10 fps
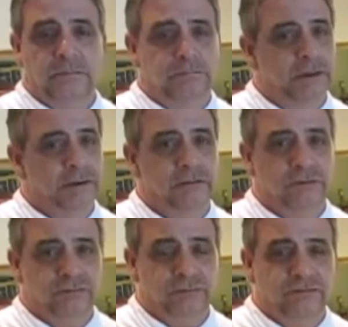Merry
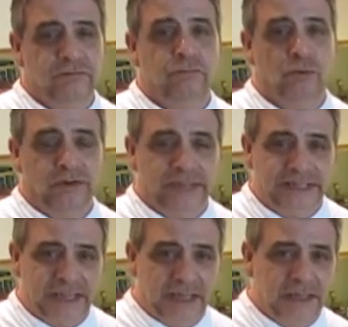Christmas, Buon
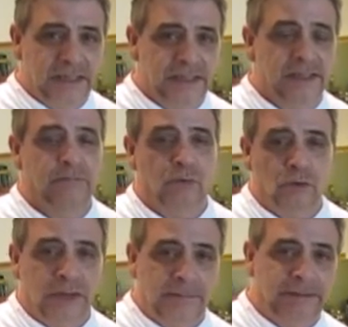Natale e
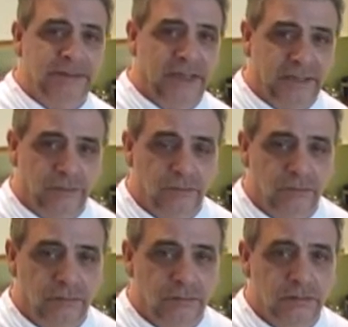Buon Capitano.
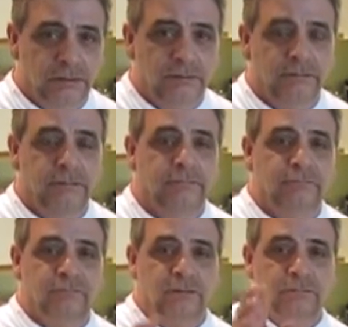
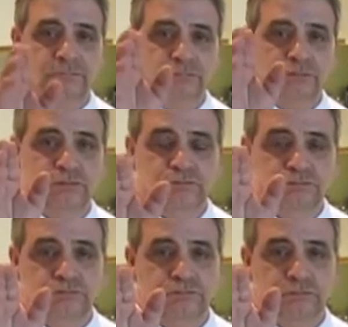From
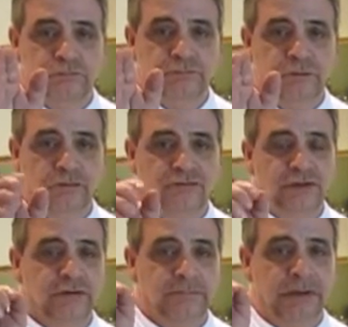the folks
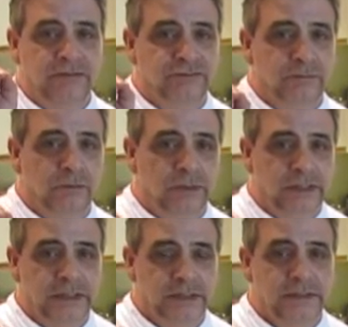here at
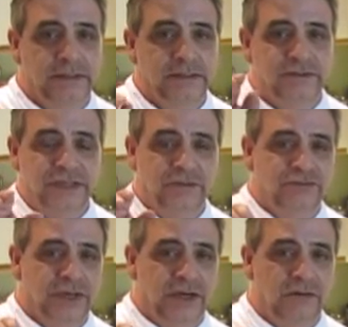Pastamore, ciao
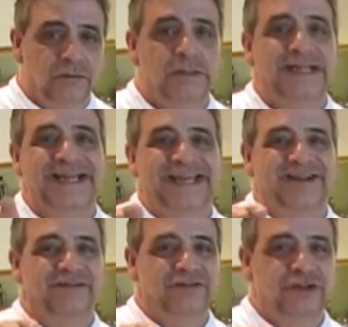ciao, and
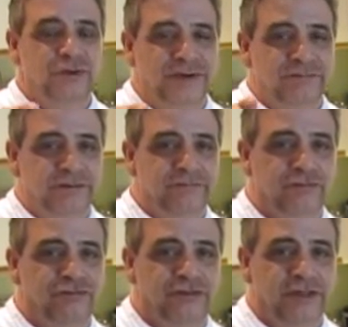I'll see you after the
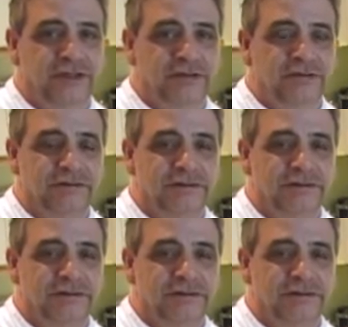first of the year.